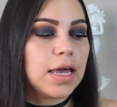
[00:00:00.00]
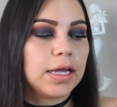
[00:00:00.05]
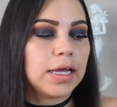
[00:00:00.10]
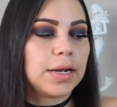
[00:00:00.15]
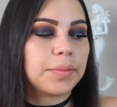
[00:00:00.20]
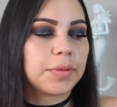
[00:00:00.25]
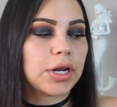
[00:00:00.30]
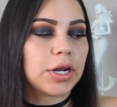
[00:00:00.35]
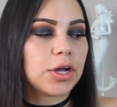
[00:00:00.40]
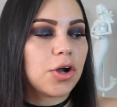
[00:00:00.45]
And
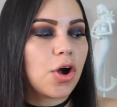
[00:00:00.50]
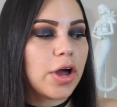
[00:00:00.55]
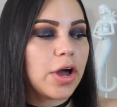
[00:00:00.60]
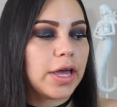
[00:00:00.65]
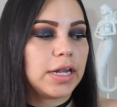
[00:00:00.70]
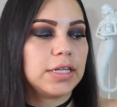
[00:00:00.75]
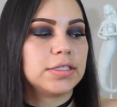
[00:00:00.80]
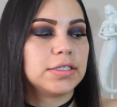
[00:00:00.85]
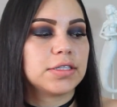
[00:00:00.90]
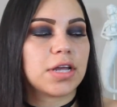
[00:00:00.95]
I'm gonna go
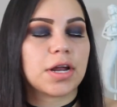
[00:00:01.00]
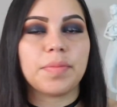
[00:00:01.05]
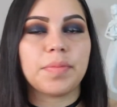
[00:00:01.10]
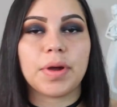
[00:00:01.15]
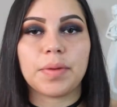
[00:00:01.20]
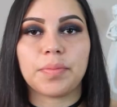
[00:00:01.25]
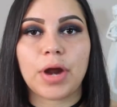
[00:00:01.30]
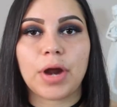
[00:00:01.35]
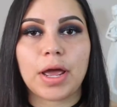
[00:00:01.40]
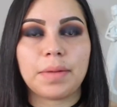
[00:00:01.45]
ahead and start
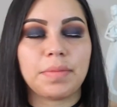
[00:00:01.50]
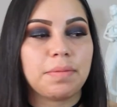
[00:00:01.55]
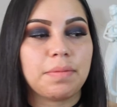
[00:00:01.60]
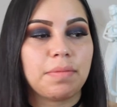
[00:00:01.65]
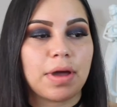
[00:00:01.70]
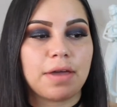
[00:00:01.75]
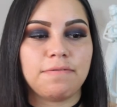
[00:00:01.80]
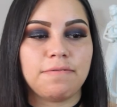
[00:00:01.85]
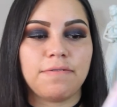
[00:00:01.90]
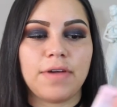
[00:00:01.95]
by priming
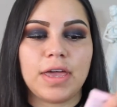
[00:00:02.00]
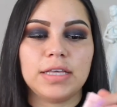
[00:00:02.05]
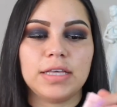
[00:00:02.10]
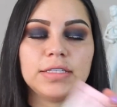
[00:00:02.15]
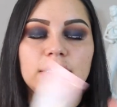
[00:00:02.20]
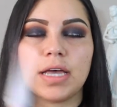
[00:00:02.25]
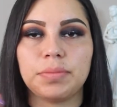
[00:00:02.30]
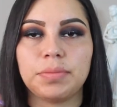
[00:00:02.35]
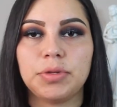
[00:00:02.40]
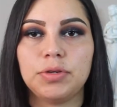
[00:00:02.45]
my
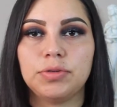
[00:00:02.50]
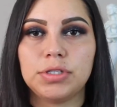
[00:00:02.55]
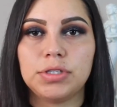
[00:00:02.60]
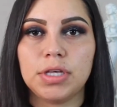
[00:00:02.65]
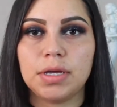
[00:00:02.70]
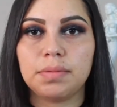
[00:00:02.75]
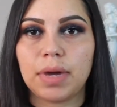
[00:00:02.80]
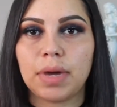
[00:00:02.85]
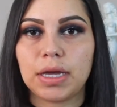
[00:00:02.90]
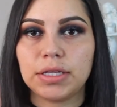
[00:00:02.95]
face. I'm
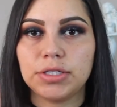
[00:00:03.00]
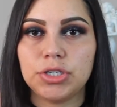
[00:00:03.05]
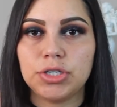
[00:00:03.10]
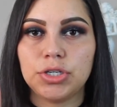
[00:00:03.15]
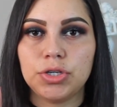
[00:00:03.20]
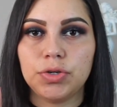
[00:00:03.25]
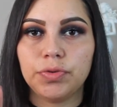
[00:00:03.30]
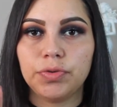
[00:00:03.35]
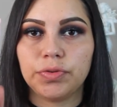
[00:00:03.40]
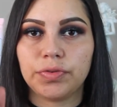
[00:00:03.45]
using my
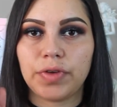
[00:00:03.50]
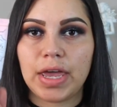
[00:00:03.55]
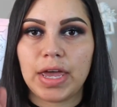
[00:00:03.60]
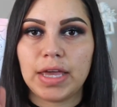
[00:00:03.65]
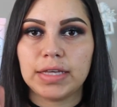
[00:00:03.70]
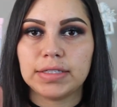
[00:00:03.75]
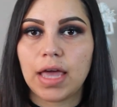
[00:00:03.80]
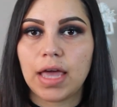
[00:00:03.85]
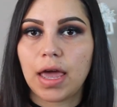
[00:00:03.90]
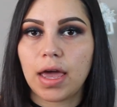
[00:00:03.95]

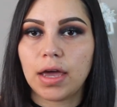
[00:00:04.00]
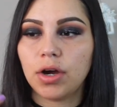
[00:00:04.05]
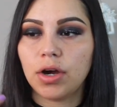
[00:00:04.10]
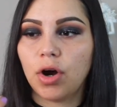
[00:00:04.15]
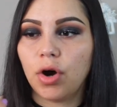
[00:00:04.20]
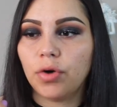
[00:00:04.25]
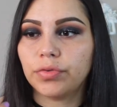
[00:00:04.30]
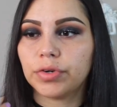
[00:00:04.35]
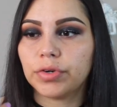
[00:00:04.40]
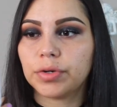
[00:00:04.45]
Toof
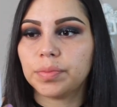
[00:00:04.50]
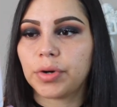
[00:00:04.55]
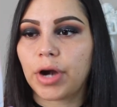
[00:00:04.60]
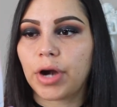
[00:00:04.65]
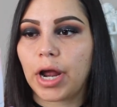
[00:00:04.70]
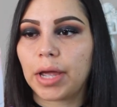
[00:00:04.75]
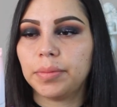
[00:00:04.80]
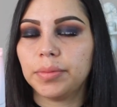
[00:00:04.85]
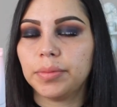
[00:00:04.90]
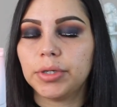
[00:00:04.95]
Hangover
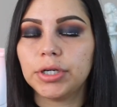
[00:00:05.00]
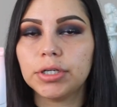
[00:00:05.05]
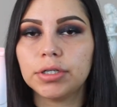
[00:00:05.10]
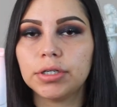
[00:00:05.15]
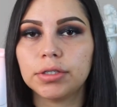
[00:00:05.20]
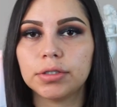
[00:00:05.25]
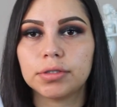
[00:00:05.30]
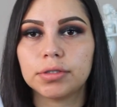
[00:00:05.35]
primer.